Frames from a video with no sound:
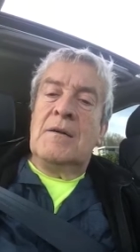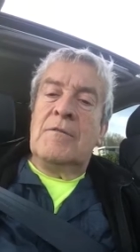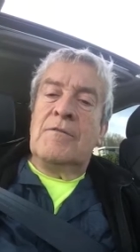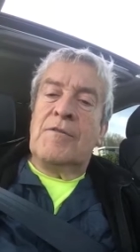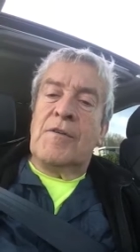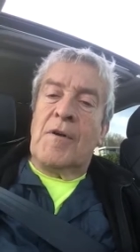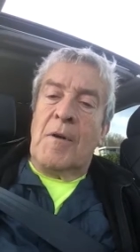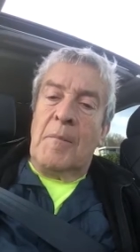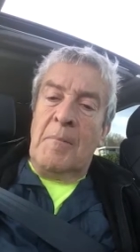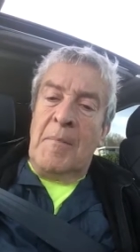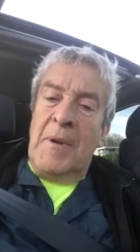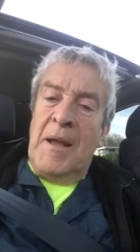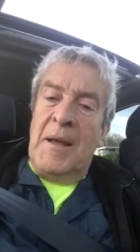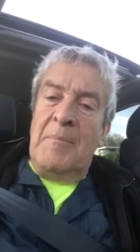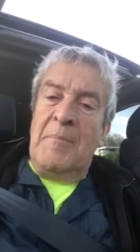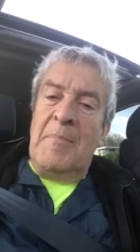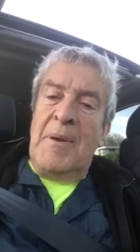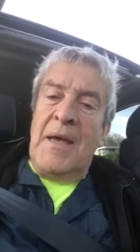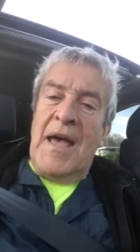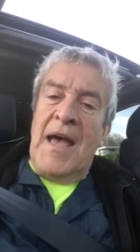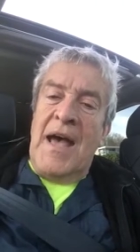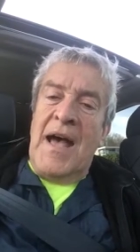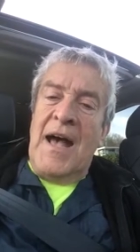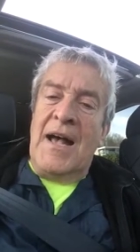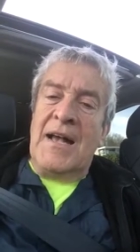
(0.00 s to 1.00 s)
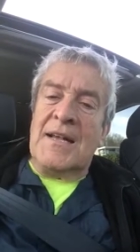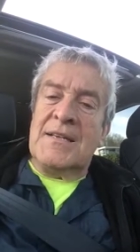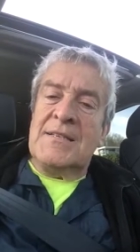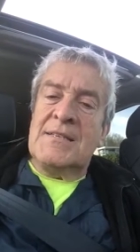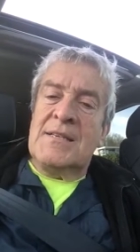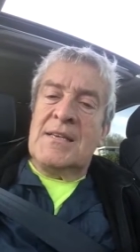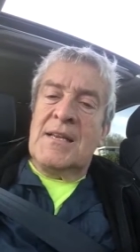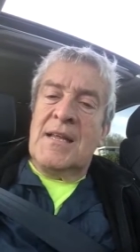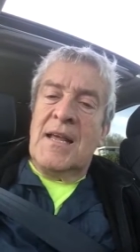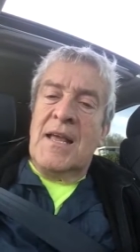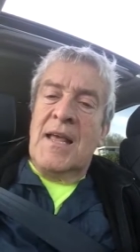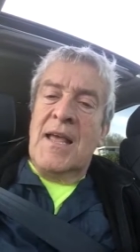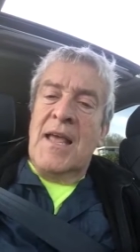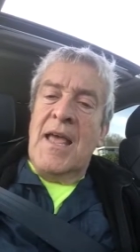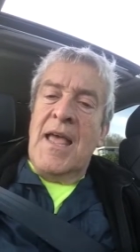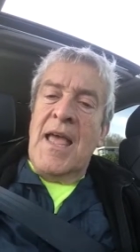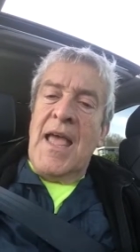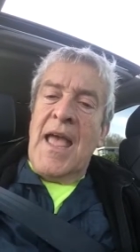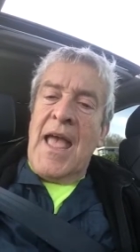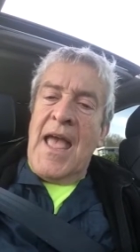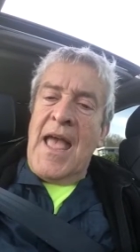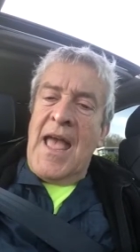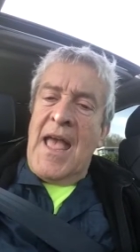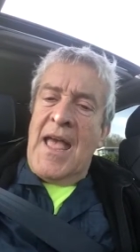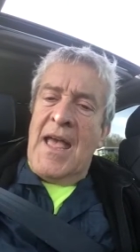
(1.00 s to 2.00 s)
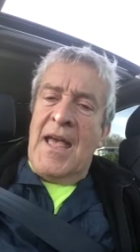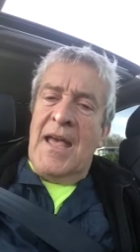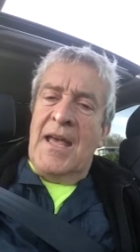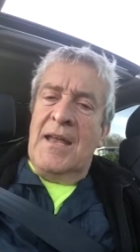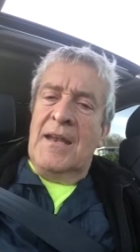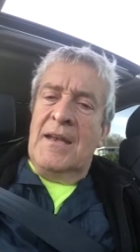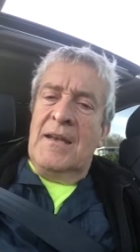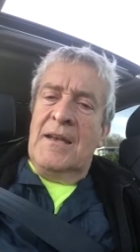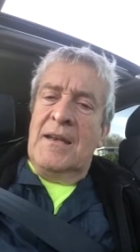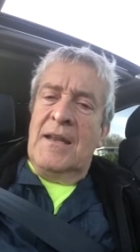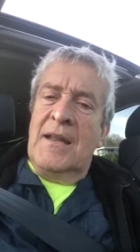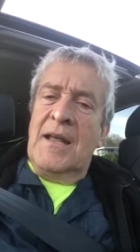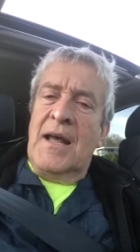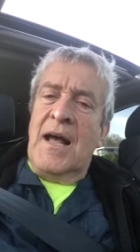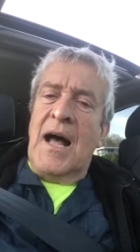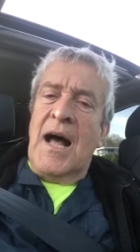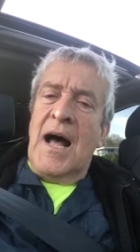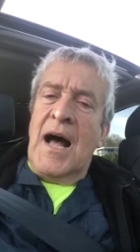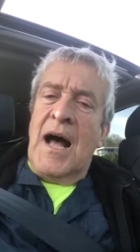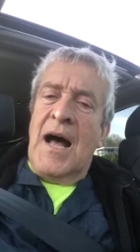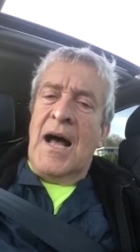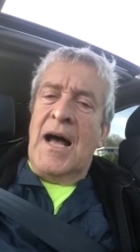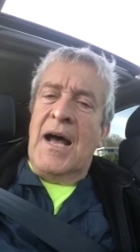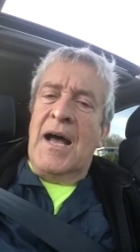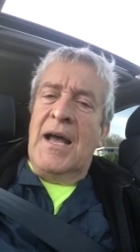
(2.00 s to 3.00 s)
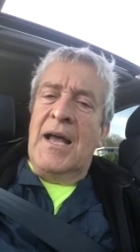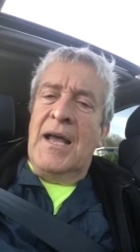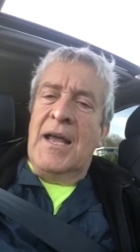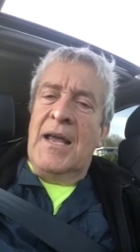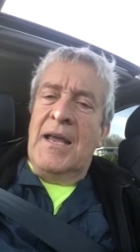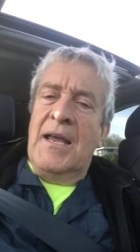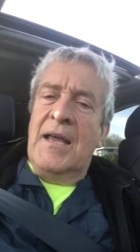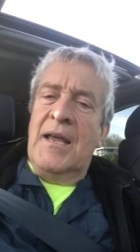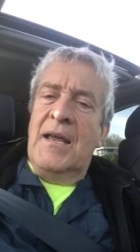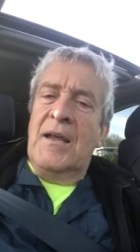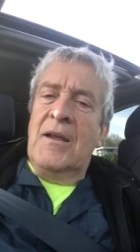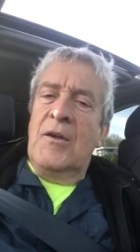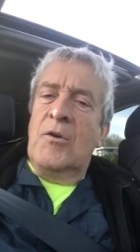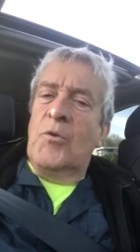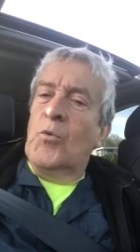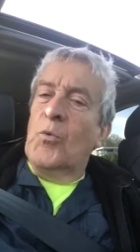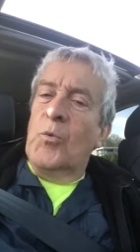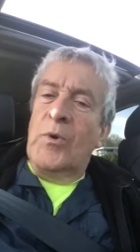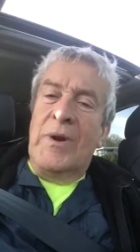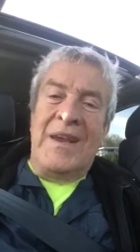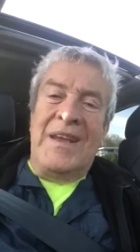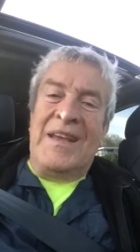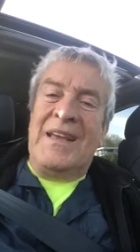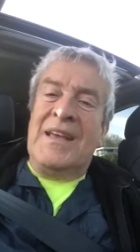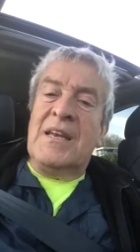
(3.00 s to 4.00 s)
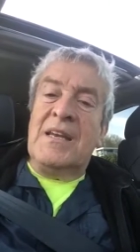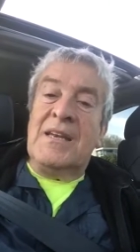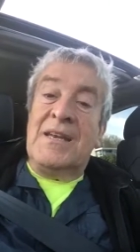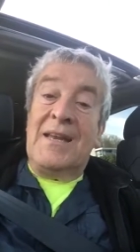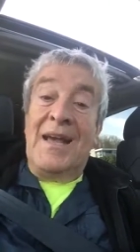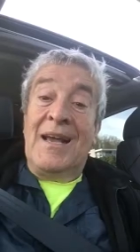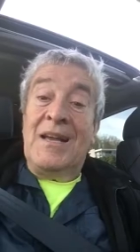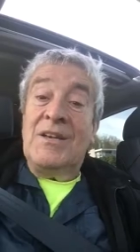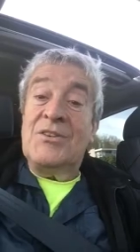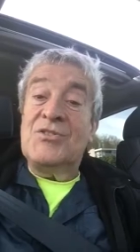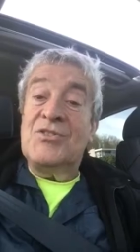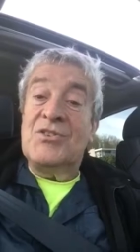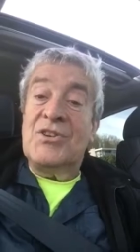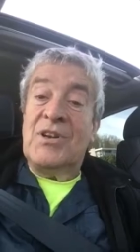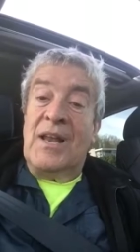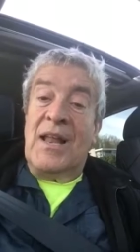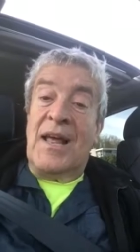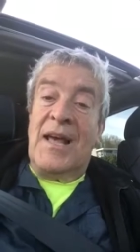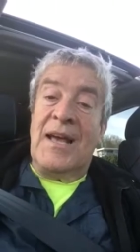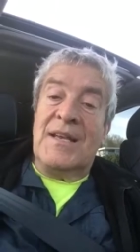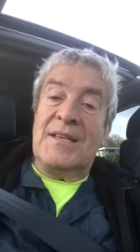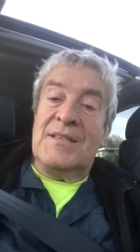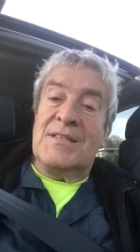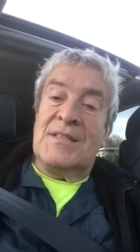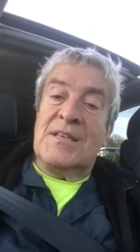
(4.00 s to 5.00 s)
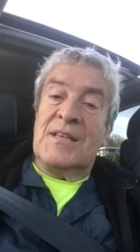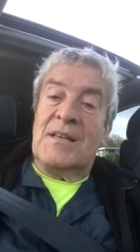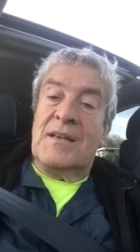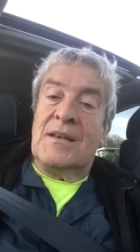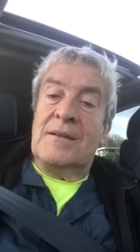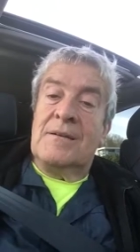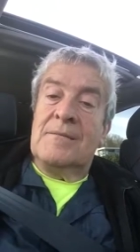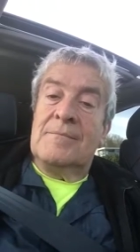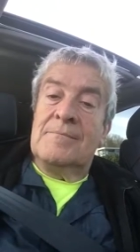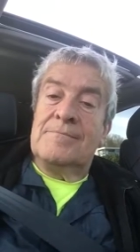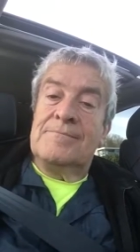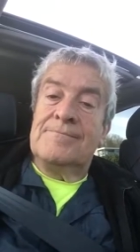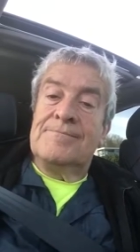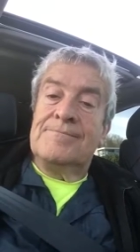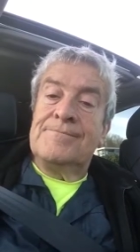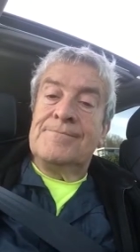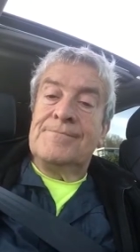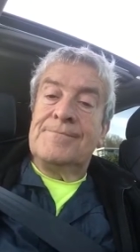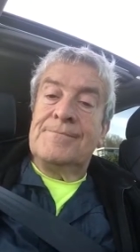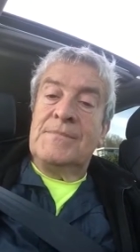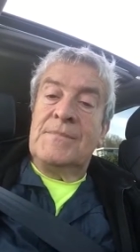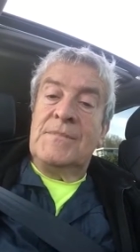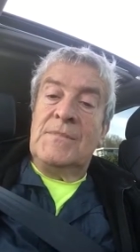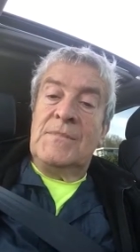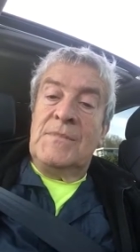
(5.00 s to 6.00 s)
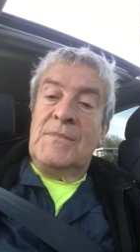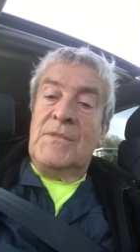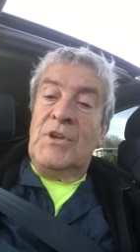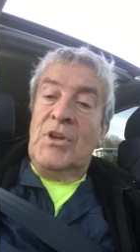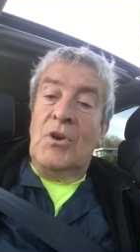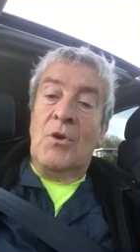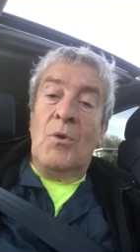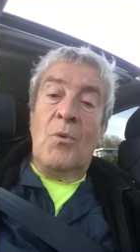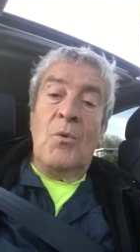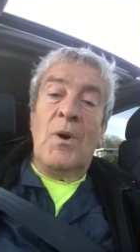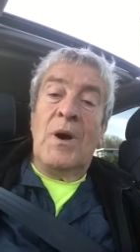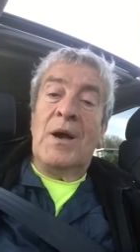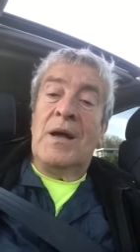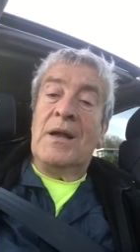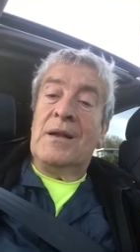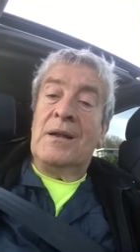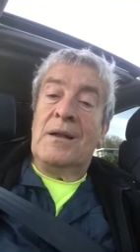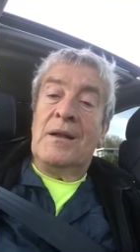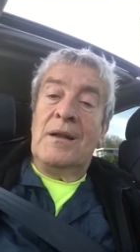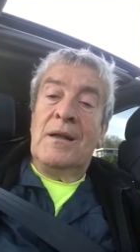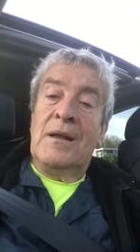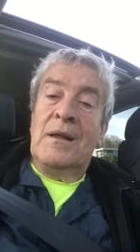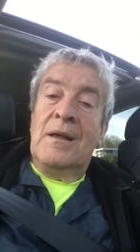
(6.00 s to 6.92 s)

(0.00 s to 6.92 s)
from my past and I recontextualized it. You know what?